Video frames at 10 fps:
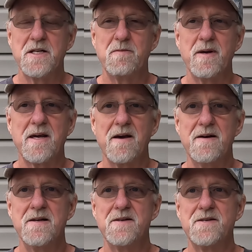it's
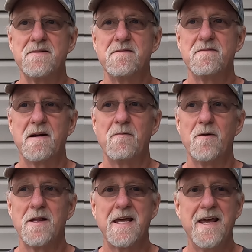because I
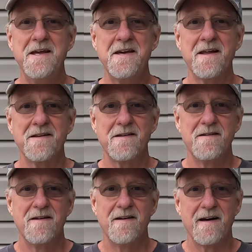really can't.
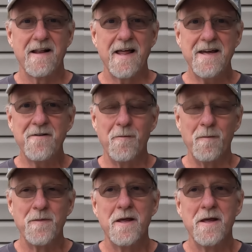I like them.